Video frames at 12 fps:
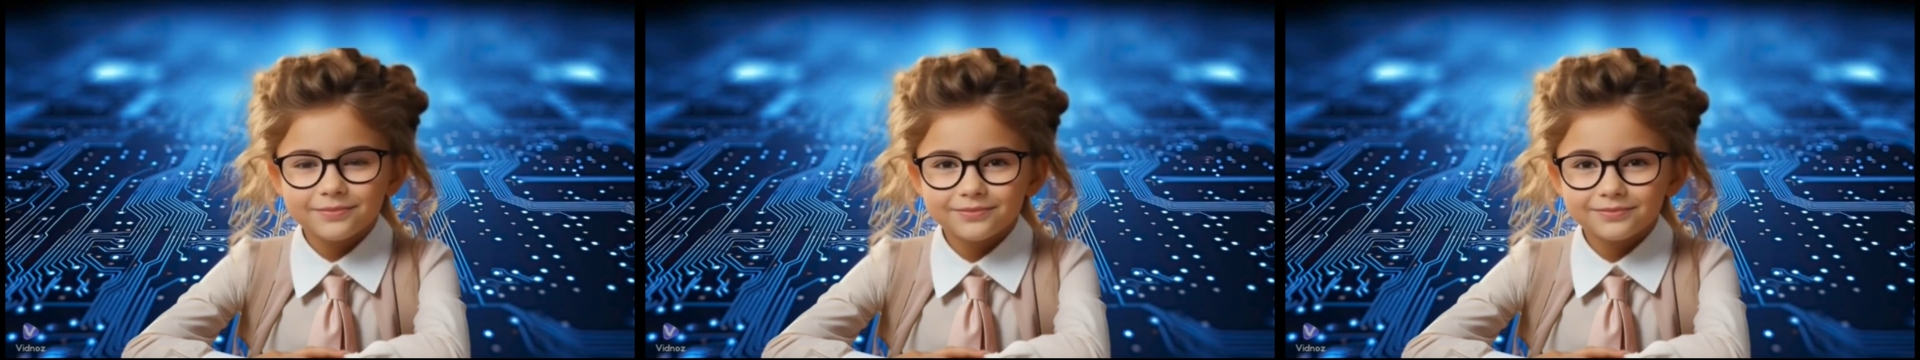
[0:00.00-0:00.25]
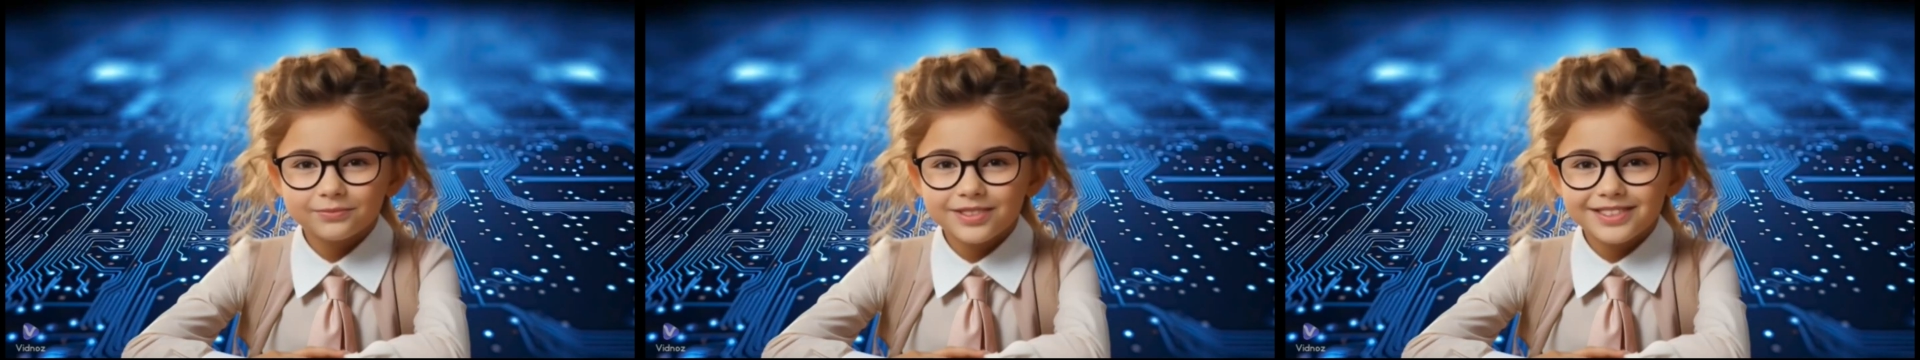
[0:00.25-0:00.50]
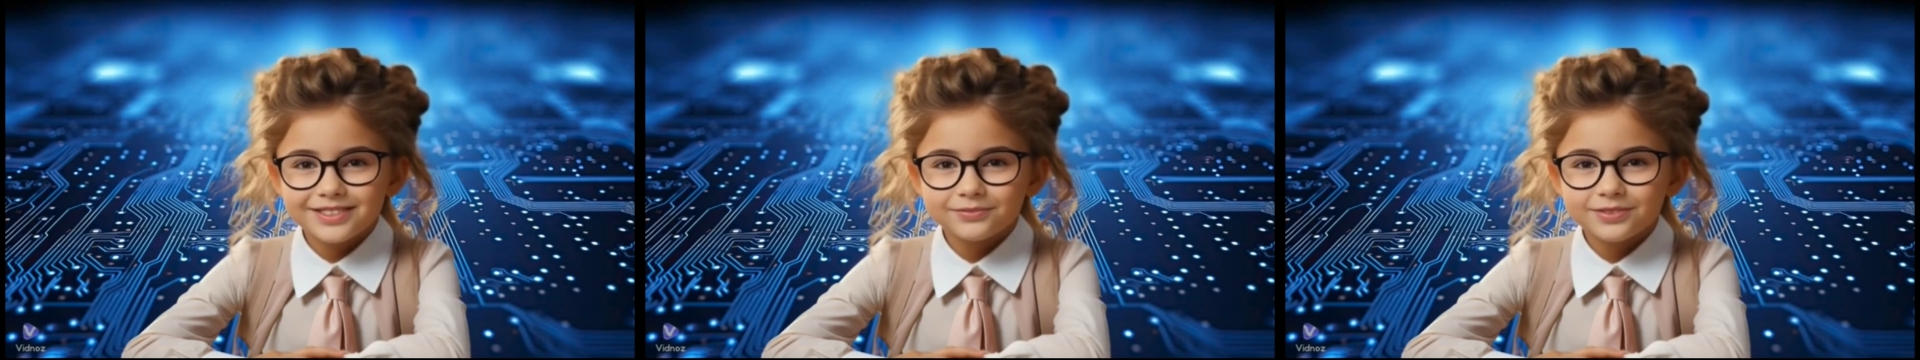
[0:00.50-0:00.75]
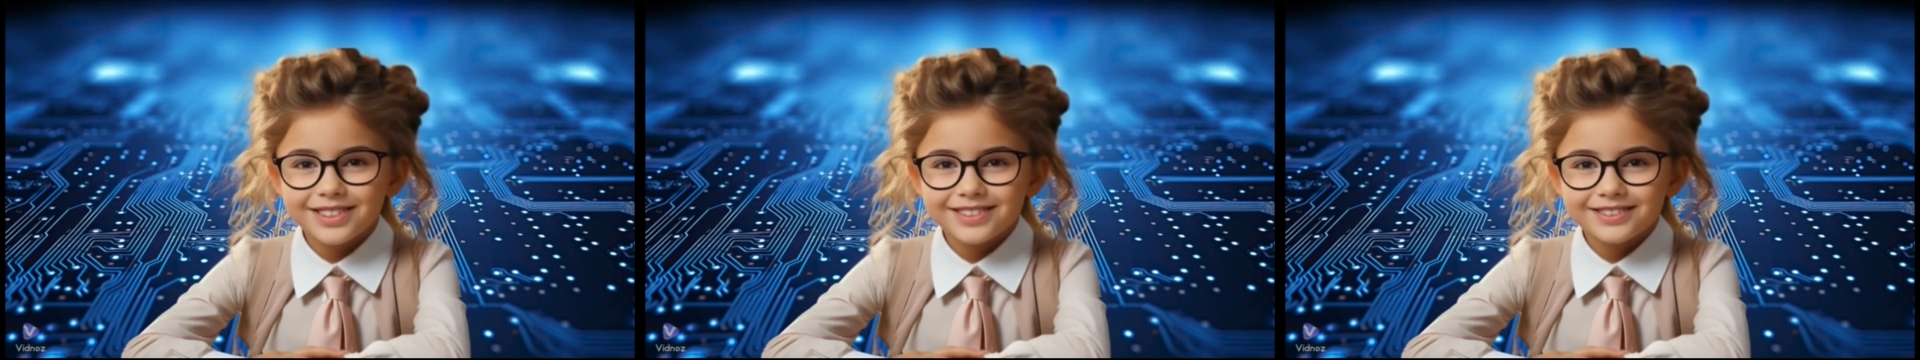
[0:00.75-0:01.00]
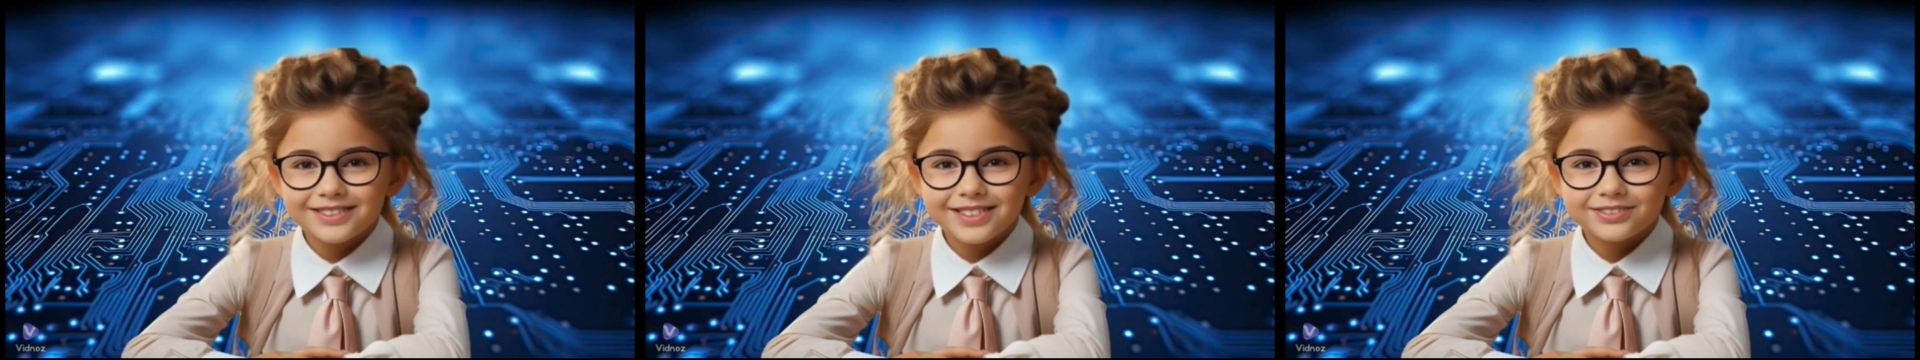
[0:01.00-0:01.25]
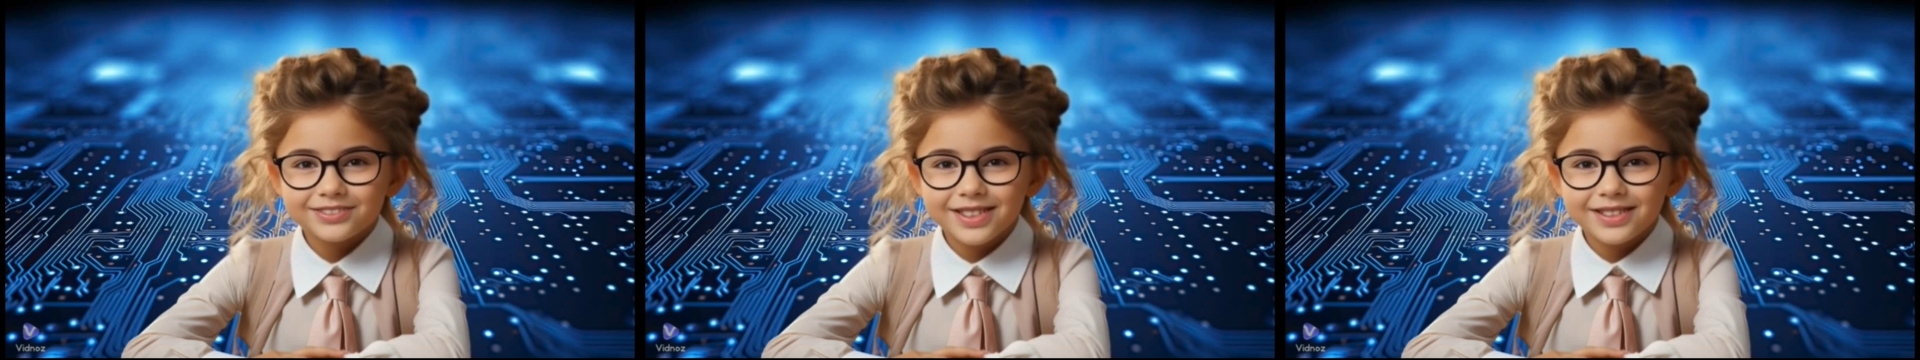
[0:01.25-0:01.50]
We can create a
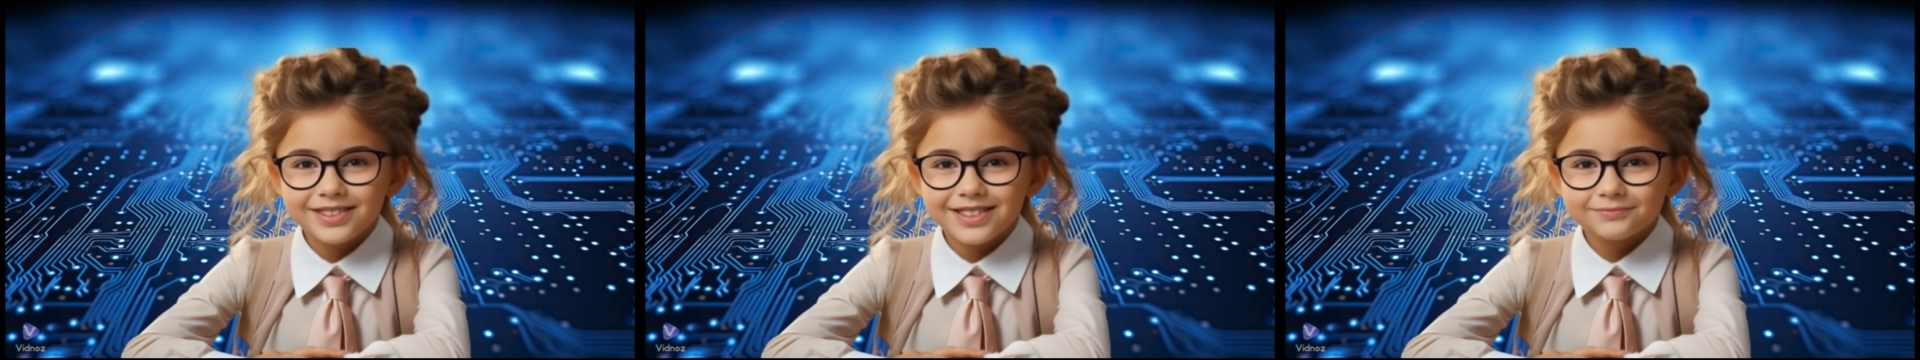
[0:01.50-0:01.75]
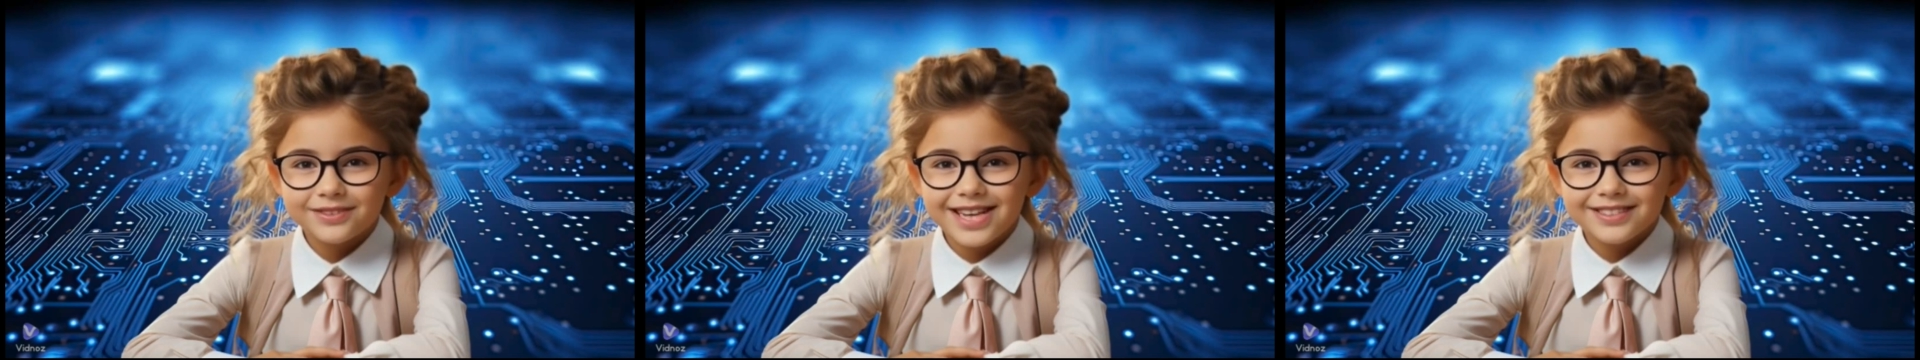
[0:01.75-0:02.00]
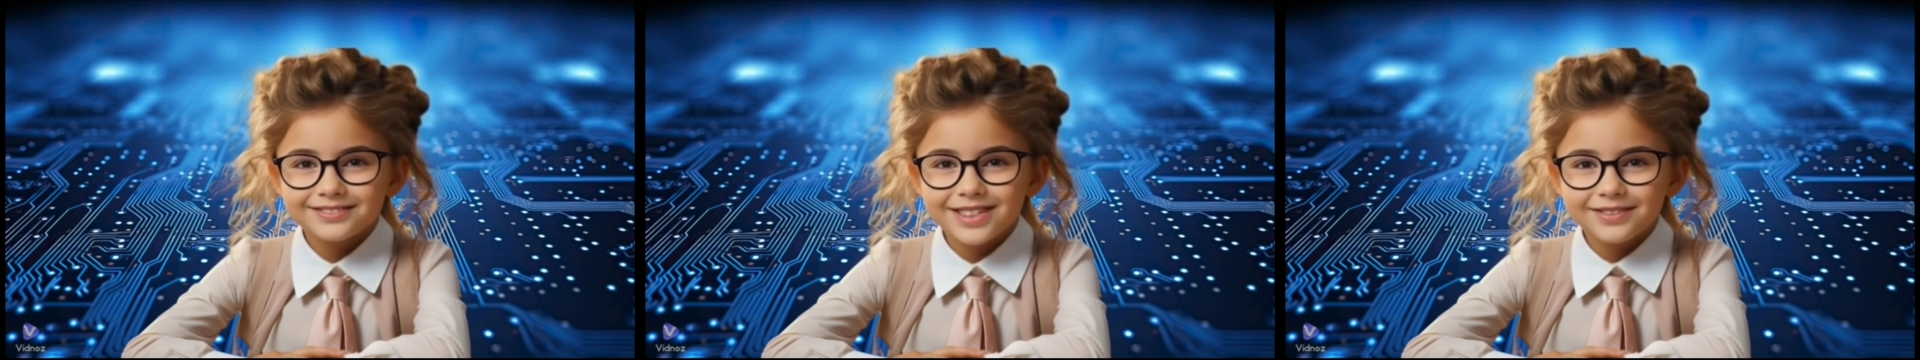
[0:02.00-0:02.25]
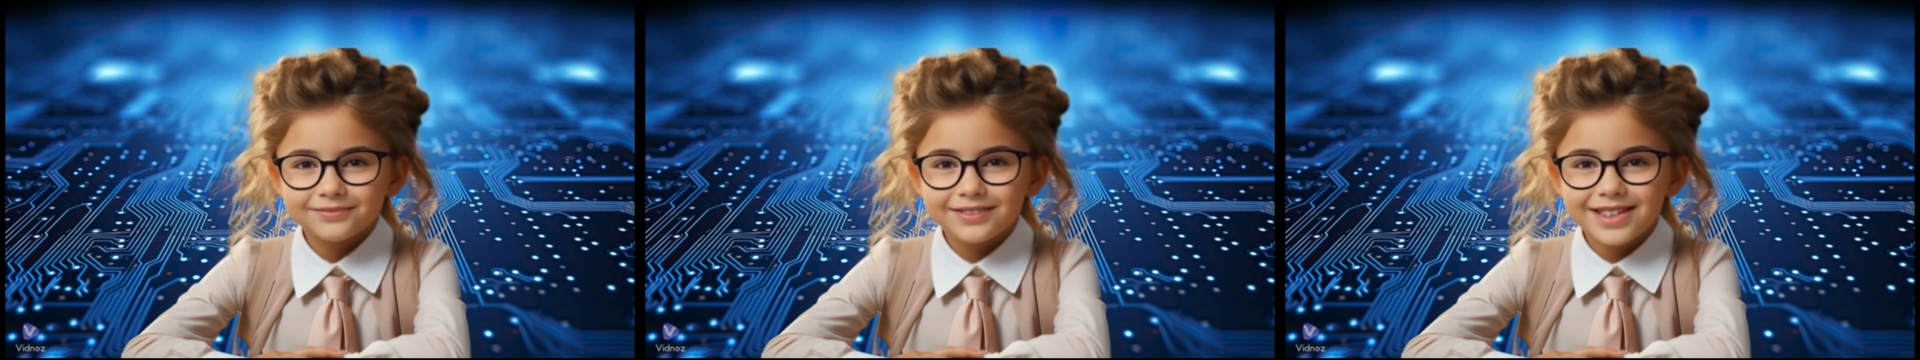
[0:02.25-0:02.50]
dictionary in Python